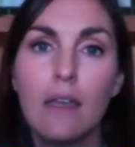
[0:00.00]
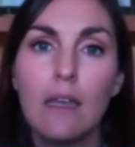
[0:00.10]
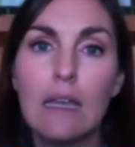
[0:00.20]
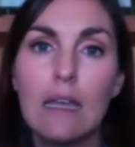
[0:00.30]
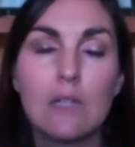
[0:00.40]

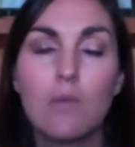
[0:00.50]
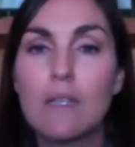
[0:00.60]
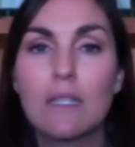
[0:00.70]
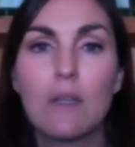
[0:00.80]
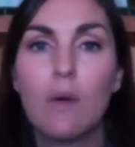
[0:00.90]
It's
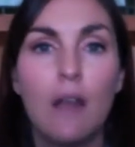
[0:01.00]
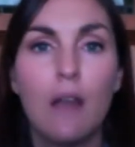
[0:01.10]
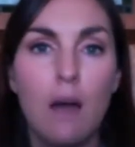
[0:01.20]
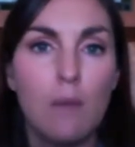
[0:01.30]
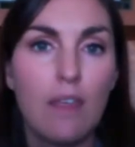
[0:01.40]
what's going
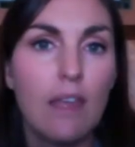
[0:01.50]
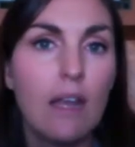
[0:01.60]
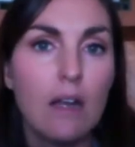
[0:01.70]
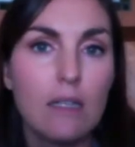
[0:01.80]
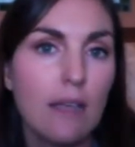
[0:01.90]
on within
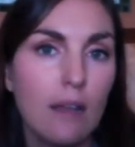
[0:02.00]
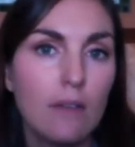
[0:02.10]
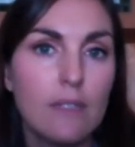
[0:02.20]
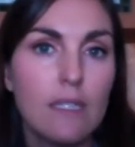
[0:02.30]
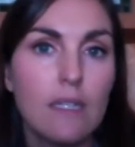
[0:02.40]

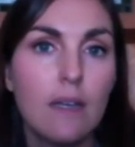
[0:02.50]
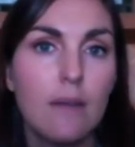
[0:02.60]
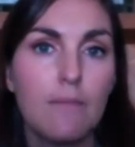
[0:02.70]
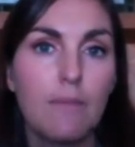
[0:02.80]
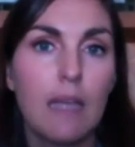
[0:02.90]
ourselves.
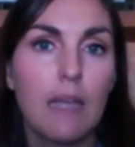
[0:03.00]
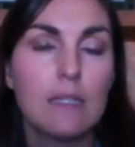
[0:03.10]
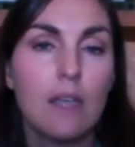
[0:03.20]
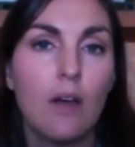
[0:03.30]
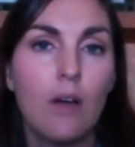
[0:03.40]
And
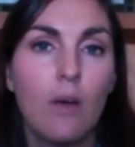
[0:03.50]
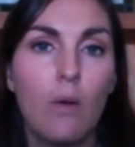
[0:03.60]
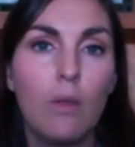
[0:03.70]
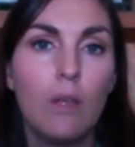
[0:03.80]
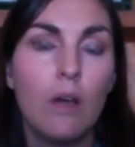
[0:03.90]

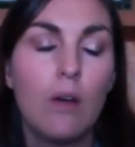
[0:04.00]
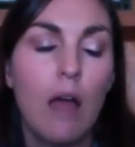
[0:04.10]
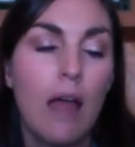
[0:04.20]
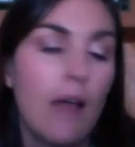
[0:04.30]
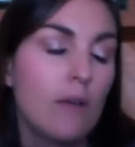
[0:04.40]
so, you know,
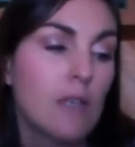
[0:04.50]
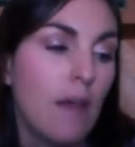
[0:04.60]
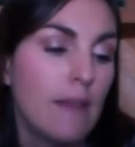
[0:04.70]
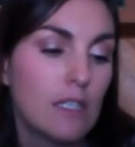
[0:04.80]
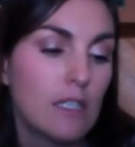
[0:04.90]
I was
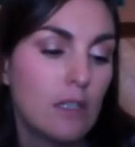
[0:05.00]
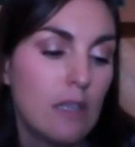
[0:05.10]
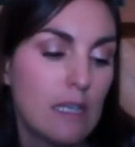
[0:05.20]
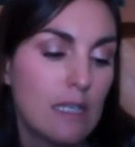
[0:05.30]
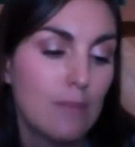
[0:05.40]
on
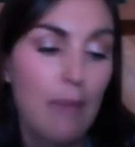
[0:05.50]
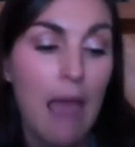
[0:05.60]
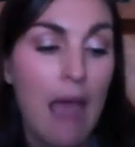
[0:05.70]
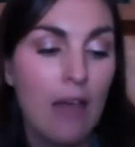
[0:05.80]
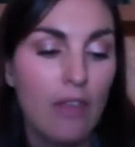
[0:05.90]
this
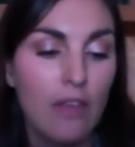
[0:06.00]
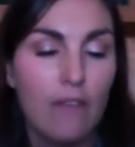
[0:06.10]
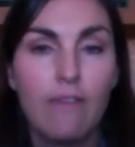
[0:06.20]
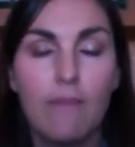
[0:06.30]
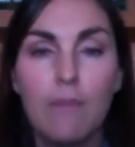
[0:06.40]
path
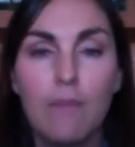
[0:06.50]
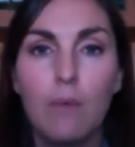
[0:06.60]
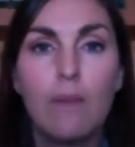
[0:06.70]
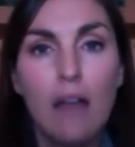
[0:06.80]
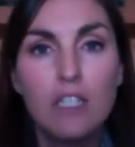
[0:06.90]
of,
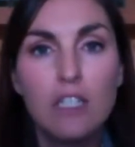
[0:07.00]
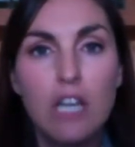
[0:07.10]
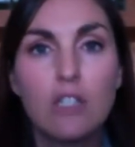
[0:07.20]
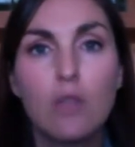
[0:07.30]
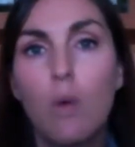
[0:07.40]
we've got to
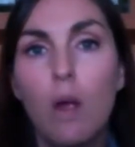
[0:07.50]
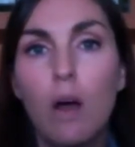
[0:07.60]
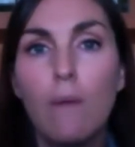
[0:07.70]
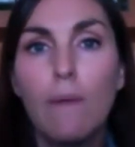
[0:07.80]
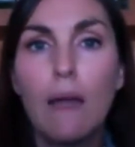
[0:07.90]
change the
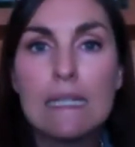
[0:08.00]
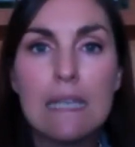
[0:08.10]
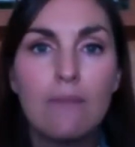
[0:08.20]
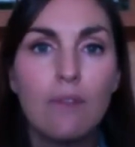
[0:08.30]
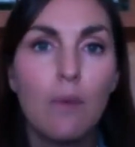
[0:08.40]
world, we've got to
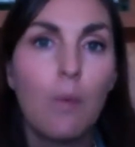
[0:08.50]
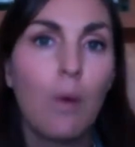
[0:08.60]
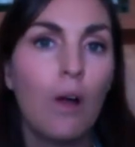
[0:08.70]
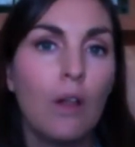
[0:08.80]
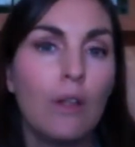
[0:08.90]
save the
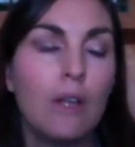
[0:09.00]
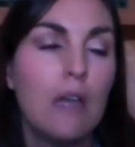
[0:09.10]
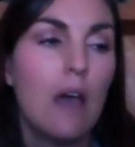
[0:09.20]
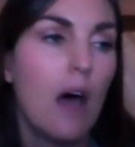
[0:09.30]
world.